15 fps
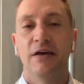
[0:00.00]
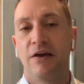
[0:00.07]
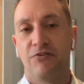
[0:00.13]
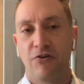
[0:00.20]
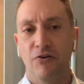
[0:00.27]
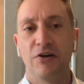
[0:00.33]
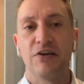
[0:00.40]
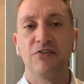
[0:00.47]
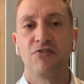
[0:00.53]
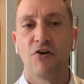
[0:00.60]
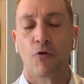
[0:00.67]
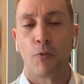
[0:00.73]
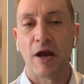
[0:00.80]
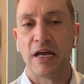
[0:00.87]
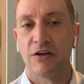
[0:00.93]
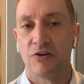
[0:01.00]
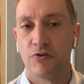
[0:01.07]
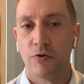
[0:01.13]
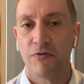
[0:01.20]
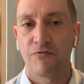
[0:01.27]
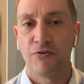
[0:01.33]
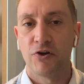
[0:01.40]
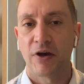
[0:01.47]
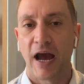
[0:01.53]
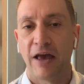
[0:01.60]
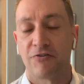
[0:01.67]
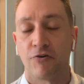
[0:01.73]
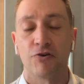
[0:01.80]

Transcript: Is there an easier way to do it for you guys,